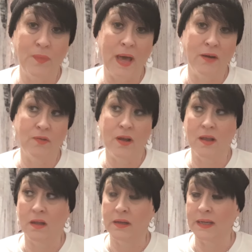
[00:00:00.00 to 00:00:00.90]
I don't know how
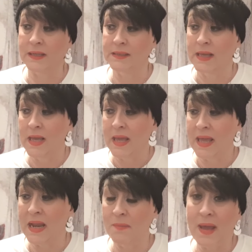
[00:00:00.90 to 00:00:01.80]
long it is.
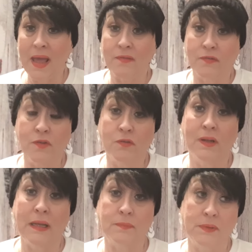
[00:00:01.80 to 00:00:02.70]
And I may have a few
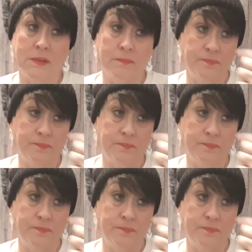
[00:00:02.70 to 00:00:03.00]
clips